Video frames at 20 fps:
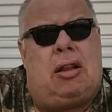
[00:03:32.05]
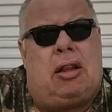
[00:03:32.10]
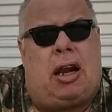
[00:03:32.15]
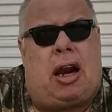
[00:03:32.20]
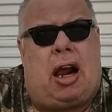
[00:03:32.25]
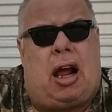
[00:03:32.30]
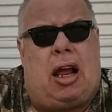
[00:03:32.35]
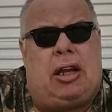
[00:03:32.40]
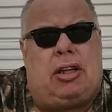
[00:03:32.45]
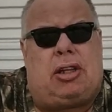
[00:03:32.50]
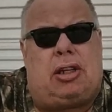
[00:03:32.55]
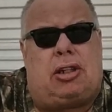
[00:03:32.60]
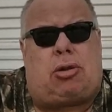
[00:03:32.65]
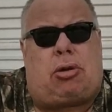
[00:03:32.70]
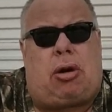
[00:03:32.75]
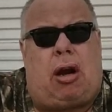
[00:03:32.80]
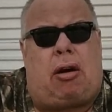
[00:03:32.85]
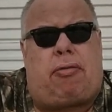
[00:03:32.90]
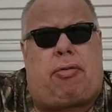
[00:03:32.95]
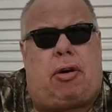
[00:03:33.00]
that I just
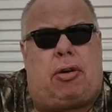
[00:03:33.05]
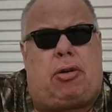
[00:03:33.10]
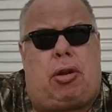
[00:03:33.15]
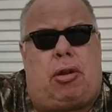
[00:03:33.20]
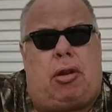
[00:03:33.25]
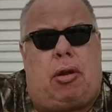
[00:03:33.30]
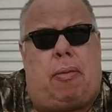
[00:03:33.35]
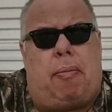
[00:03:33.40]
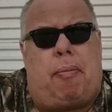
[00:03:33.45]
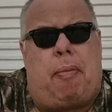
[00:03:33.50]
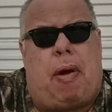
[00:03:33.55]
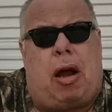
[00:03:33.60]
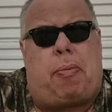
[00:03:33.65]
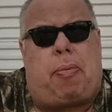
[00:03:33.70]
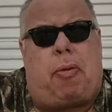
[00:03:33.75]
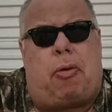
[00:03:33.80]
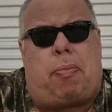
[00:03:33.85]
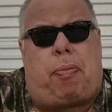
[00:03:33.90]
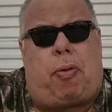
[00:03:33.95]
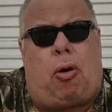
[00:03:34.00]
transferred to the
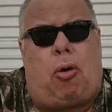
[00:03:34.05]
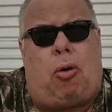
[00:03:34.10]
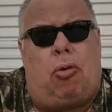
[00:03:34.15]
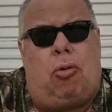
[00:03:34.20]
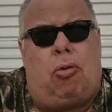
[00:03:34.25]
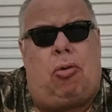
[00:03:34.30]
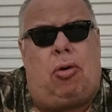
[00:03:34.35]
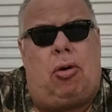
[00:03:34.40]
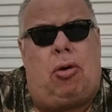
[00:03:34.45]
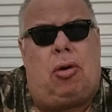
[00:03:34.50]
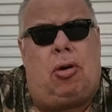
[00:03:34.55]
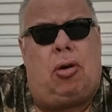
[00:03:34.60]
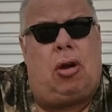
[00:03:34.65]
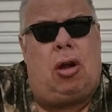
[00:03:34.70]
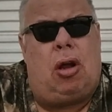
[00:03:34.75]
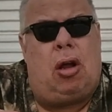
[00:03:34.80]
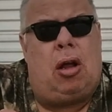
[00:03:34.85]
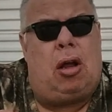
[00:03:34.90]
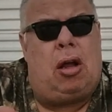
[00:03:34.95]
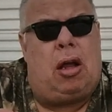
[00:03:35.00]
MacBook Pro,
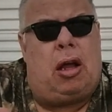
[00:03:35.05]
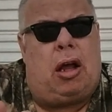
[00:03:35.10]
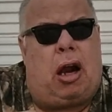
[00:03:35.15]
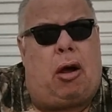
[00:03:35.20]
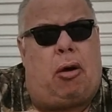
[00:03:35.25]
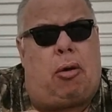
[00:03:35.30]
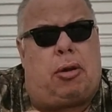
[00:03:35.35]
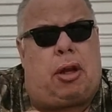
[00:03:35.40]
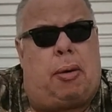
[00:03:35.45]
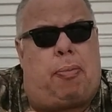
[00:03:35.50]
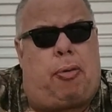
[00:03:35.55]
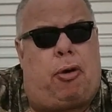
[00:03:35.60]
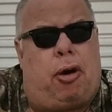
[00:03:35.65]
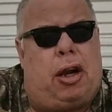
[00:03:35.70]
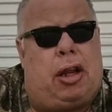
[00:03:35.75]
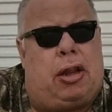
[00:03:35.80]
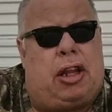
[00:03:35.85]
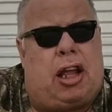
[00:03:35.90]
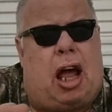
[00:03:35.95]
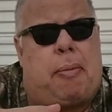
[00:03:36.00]
and I was going to put
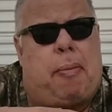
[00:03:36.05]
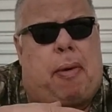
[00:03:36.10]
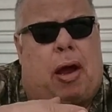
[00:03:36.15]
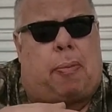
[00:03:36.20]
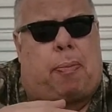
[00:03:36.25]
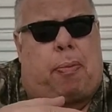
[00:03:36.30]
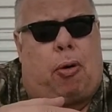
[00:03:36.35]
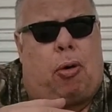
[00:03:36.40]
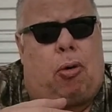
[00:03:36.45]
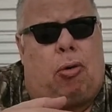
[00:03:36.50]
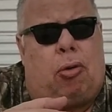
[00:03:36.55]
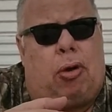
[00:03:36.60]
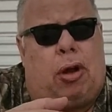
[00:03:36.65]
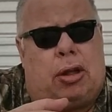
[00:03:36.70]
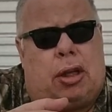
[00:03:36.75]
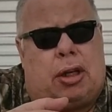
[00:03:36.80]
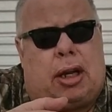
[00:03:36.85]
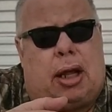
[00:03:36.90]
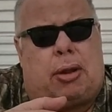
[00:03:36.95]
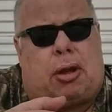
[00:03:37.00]
it in the iMac Pro
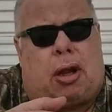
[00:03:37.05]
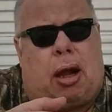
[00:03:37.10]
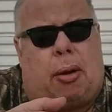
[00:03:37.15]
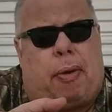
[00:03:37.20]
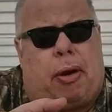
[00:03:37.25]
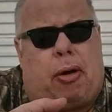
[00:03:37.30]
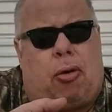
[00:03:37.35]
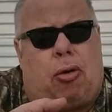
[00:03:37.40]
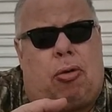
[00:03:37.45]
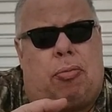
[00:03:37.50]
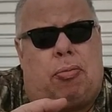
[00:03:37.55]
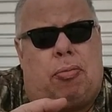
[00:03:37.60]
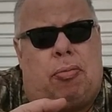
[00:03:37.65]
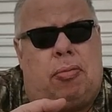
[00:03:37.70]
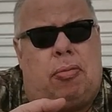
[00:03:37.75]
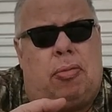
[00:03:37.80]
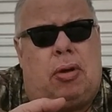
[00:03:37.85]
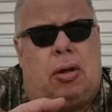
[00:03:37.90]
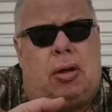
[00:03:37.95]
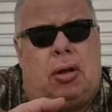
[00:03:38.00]
in the desktop at home.
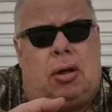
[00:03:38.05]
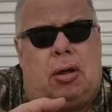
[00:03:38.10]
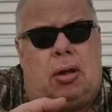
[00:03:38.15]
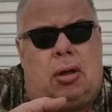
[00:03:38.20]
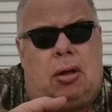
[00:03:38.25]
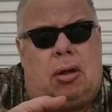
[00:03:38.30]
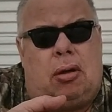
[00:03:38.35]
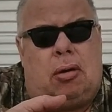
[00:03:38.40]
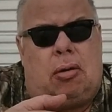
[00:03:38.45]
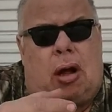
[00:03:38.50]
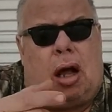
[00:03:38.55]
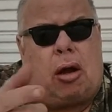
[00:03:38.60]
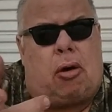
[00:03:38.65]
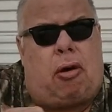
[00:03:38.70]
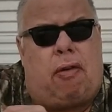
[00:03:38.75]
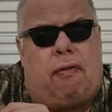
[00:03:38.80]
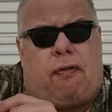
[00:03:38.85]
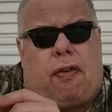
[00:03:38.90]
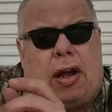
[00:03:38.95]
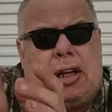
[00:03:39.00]
I
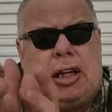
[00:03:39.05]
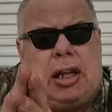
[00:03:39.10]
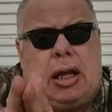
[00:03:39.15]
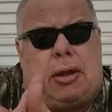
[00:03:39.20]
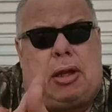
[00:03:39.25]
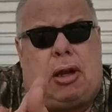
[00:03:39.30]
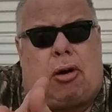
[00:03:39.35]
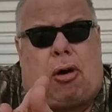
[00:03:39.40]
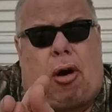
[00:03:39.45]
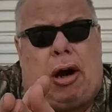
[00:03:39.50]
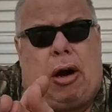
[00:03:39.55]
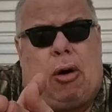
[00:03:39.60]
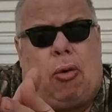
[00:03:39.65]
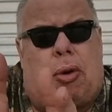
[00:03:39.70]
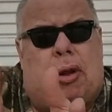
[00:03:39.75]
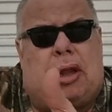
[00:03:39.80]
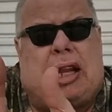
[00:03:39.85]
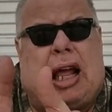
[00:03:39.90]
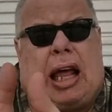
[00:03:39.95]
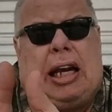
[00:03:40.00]
couldn't find the SD card. It
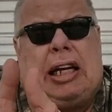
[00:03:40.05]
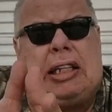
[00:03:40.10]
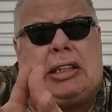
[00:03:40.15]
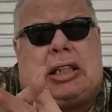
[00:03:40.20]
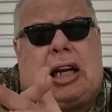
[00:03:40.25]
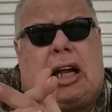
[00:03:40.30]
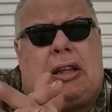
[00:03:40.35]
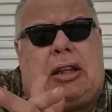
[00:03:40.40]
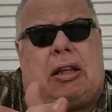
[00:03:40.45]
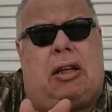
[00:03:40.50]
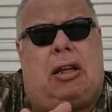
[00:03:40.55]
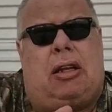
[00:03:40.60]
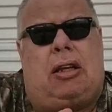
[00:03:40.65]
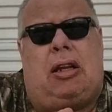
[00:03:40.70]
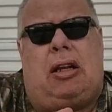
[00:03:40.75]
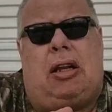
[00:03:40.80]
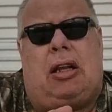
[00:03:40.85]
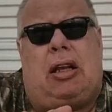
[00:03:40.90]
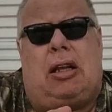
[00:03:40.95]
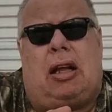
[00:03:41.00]
was not inside
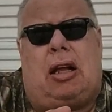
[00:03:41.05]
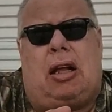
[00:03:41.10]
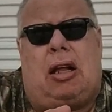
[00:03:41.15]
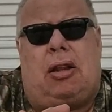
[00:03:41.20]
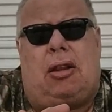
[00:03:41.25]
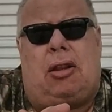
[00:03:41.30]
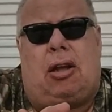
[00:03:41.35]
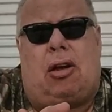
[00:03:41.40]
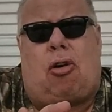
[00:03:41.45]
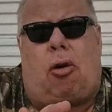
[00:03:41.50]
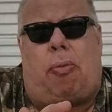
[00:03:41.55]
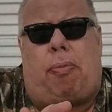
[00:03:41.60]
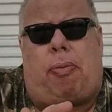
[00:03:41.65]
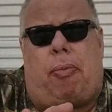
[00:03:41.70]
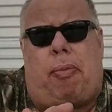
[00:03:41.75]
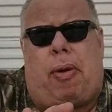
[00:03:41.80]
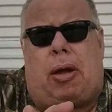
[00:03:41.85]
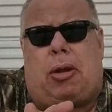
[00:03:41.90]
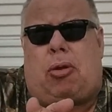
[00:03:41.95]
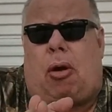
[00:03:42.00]
the
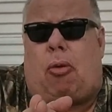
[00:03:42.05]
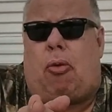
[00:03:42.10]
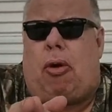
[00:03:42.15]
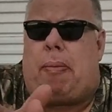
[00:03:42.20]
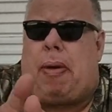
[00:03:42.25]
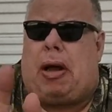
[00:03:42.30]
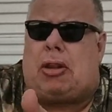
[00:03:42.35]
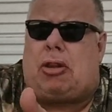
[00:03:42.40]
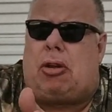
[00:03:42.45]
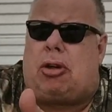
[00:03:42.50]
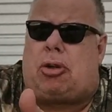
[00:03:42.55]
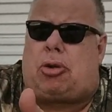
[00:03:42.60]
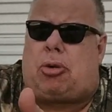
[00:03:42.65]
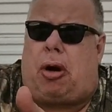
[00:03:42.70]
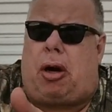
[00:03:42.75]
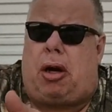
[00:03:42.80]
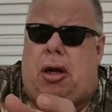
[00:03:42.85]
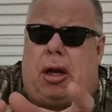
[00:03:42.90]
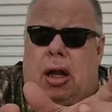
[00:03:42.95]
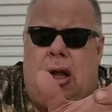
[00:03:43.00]
GoPro Max. So I went back to the
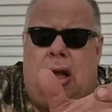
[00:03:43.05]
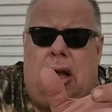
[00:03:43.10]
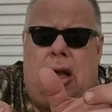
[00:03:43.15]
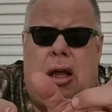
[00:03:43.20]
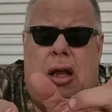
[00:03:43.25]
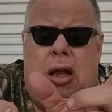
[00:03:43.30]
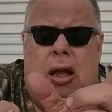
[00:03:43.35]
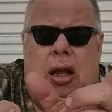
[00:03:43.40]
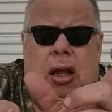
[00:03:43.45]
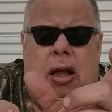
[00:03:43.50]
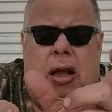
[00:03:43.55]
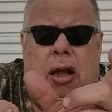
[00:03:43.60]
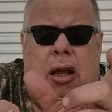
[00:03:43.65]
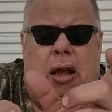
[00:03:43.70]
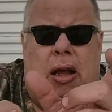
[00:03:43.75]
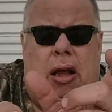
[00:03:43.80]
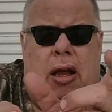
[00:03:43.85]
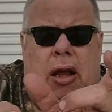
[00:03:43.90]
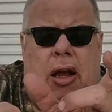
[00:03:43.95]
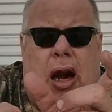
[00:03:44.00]
truck,
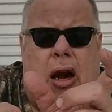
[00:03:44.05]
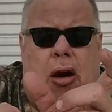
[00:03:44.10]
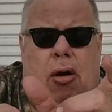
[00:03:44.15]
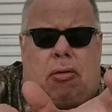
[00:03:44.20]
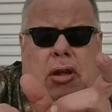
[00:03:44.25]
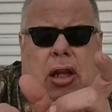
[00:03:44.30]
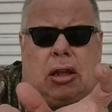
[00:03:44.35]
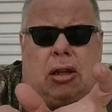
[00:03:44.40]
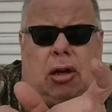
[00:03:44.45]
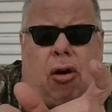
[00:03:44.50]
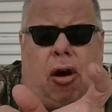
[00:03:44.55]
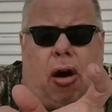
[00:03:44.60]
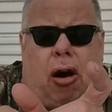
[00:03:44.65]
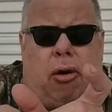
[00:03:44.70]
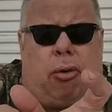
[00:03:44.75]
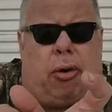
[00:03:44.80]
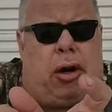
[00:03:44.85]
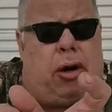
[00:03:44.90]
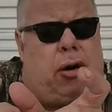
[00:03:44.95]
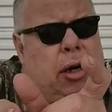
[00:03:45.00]
and I looked at the
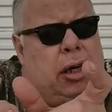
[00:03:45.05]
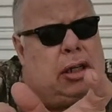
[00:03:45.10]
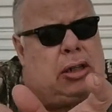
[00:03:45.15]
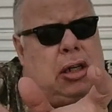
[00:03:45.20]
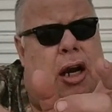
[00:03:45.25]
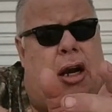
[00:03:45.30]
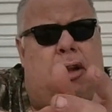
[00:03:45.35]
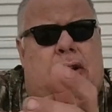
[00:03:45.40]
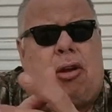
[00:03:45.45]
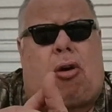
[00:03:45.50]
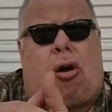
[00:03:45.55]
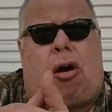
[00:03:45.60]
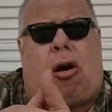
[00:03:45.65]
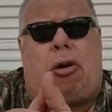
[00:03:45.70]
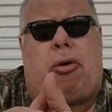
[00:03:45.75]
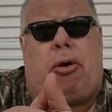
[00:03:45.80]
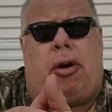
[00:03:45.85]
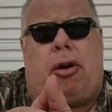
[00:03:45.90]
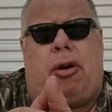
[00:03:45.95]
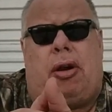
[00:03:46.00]
card reader. It's not in the
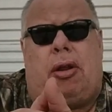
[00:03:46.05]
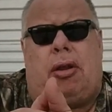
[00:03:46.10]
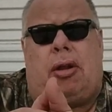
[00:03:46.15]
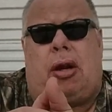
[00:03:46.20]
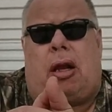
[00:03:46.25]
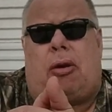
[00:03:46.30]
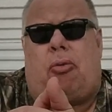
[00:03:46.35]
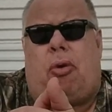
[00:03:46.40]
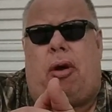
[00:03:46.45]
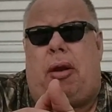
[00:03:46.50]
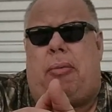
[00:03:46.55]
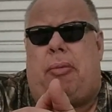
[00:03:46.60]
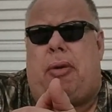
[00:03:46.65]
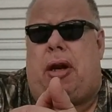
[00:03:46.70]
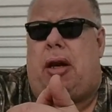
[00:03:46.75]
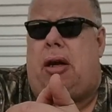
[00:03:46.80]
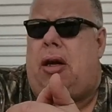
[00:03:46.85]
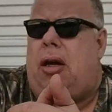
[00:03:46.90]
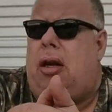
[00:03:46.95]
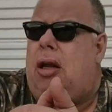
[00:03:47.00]
card reader. It's like, wait a
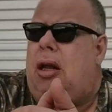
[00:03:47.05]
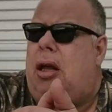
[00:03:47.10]
minute.